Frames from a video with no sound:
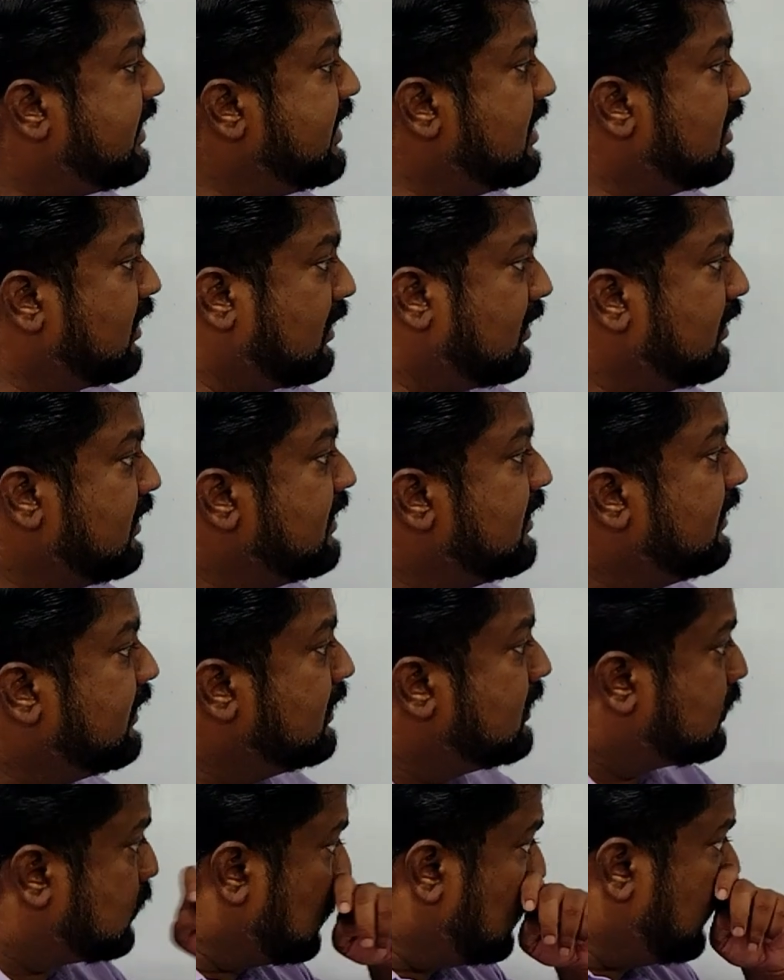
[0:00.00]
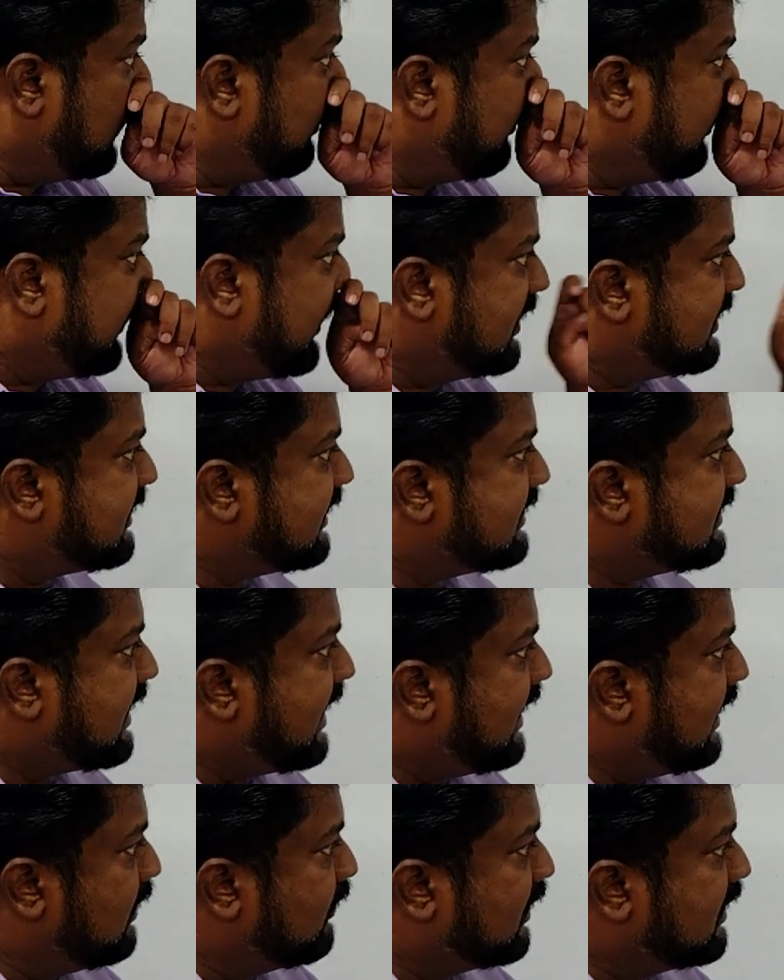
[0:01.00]
here. So this
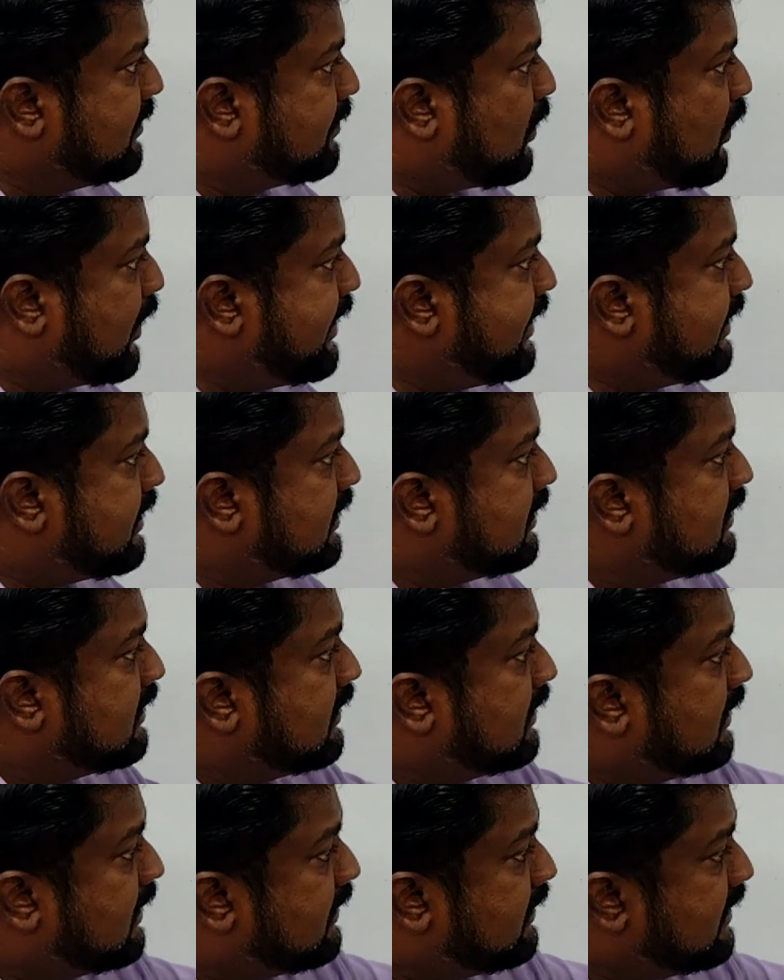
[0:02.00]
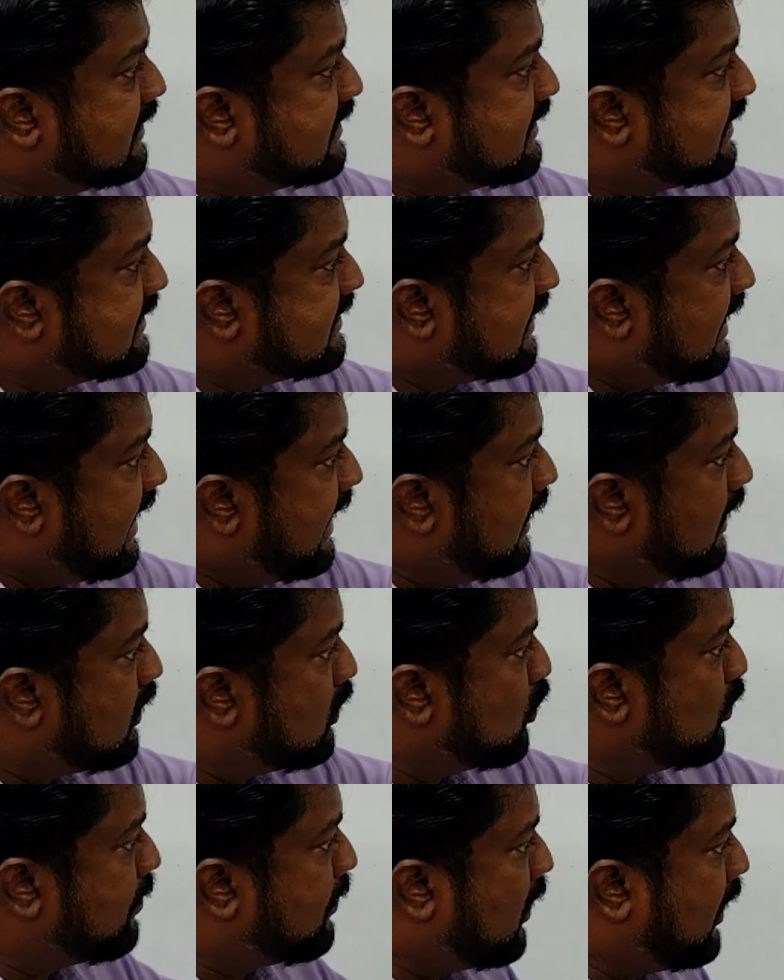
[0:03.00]
is L1 point, this is
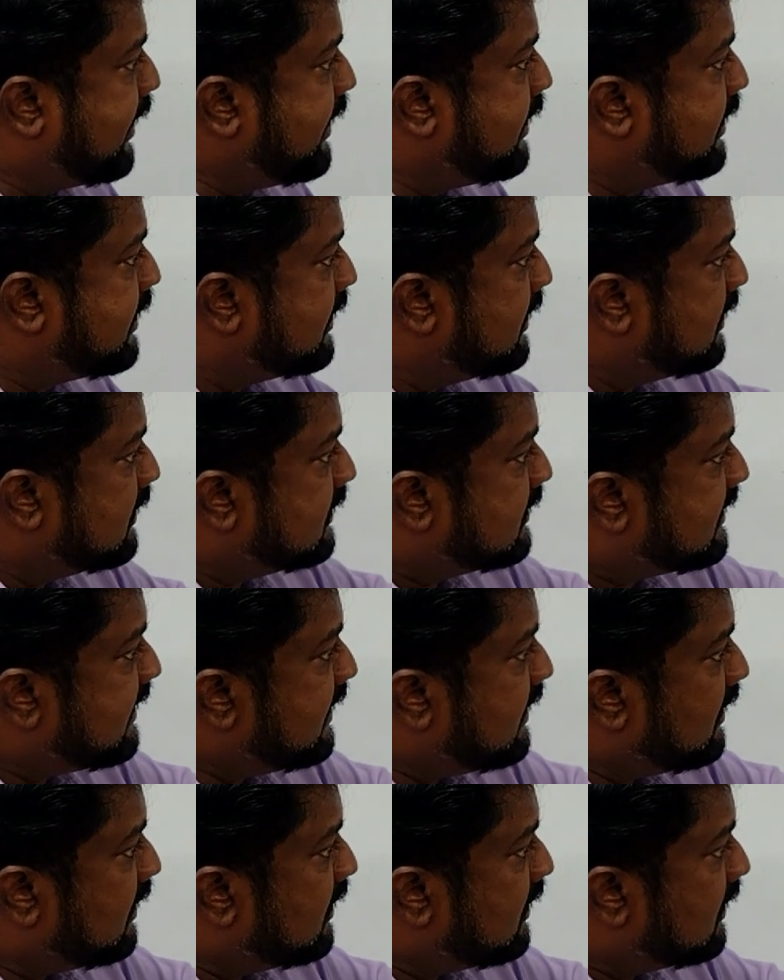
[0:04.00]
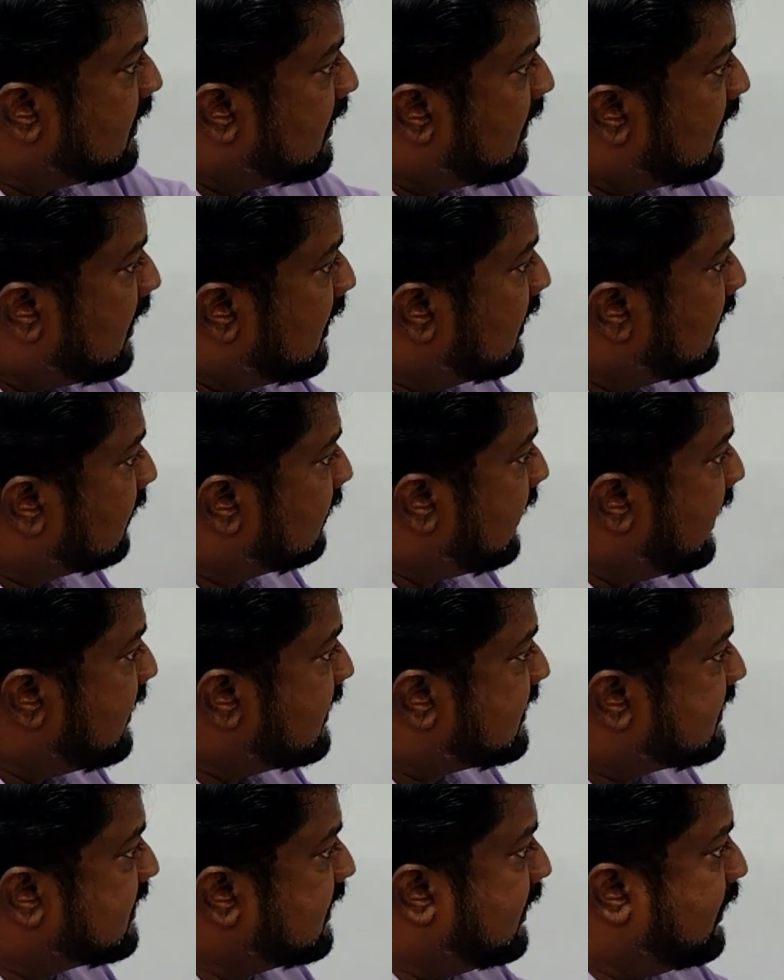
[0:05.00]
L2 point. See, Earth
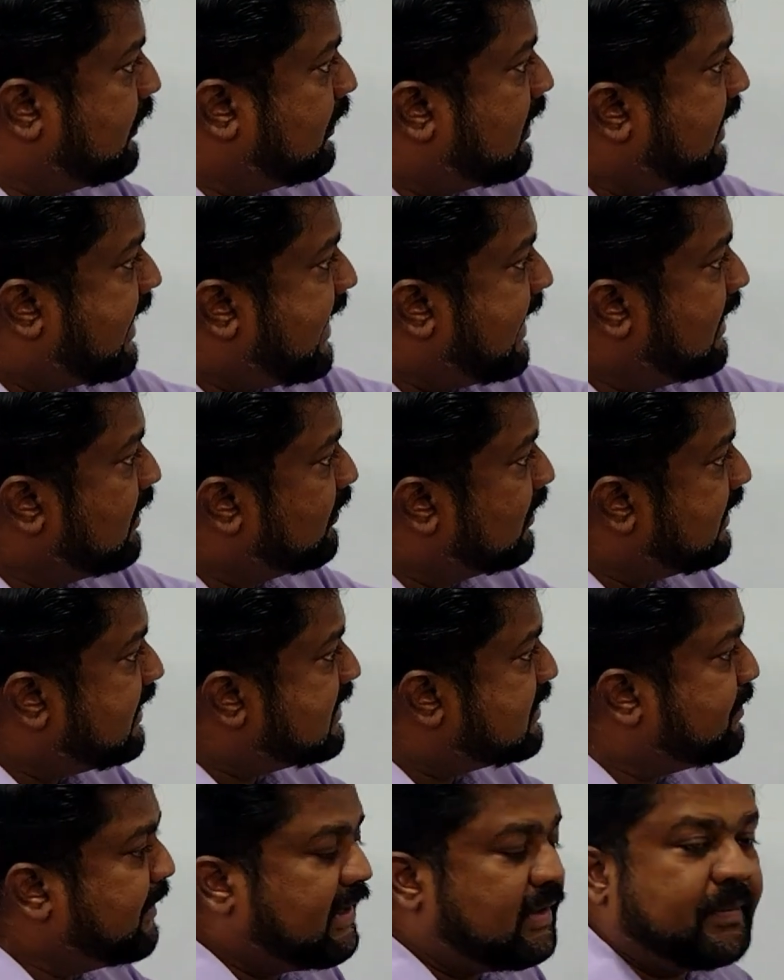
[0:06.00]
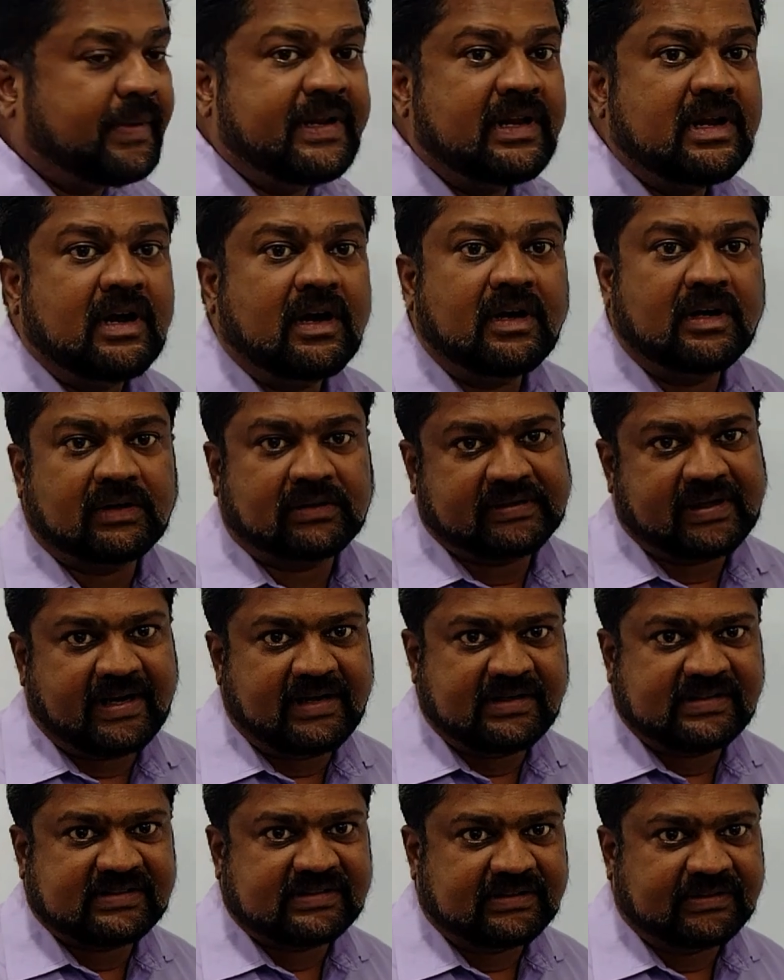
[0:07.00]
and Sun, L1 is between Earth
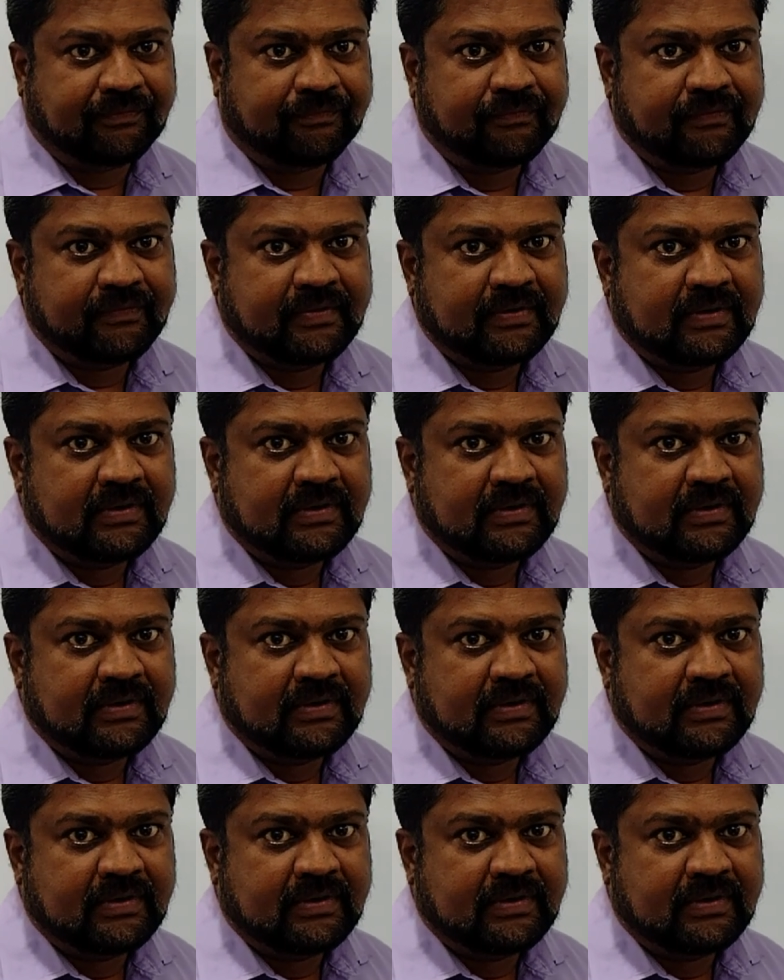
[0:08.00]
and Sun,